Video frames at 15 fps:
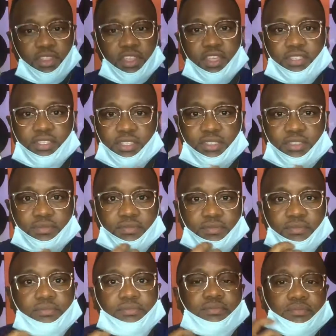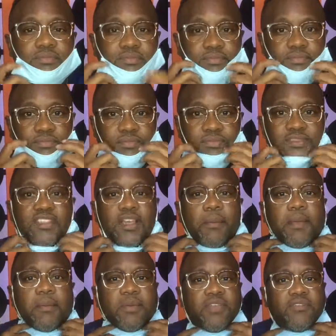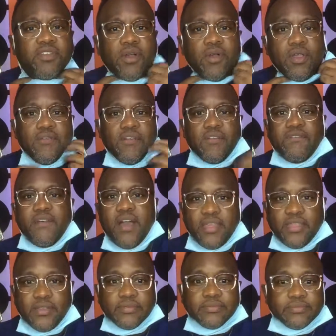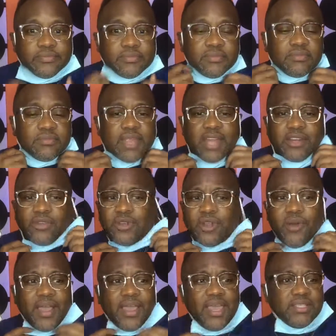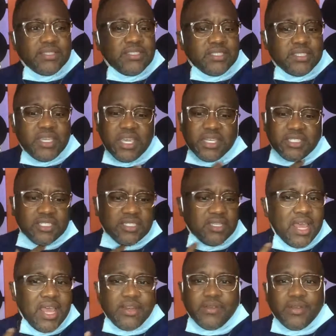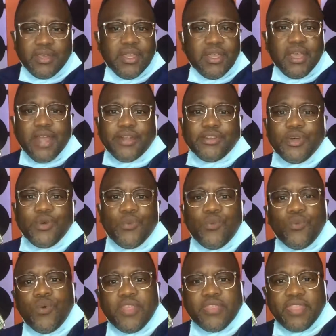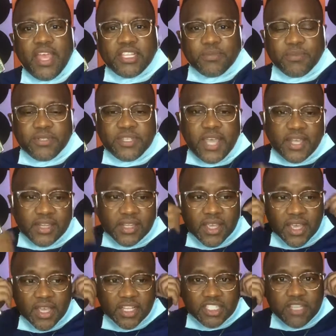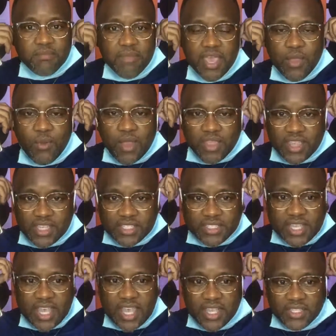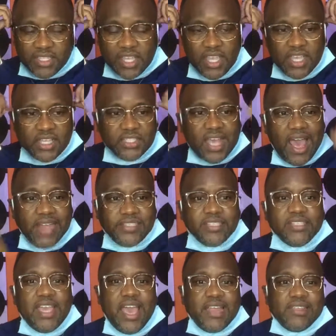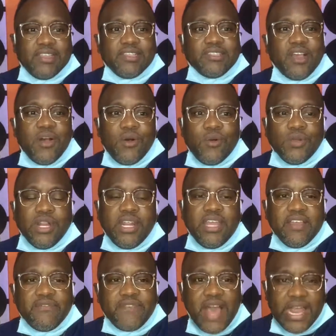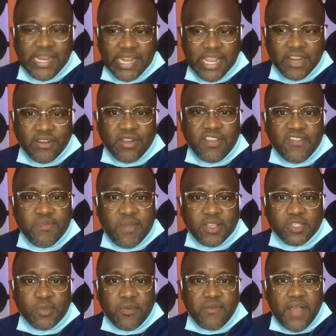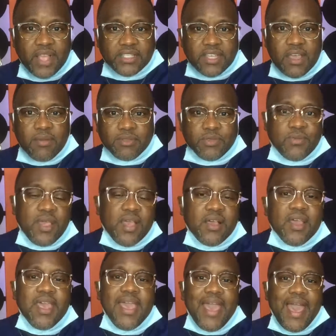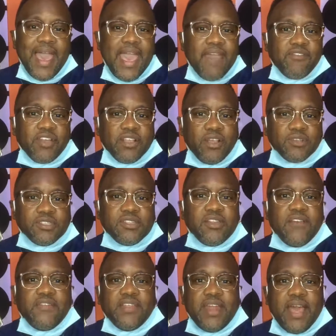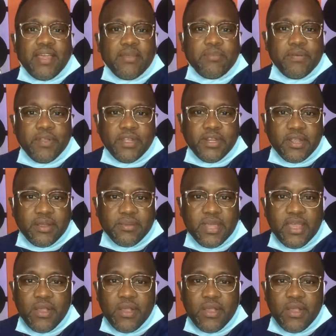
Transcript: this. Some people even go even farther. I don't know. I guess it's catching. I don't know what that's protecting. To me, what this says is I just got this on, and if I need it, or if my supervisor comes around, I have it close enough that I can pull it up.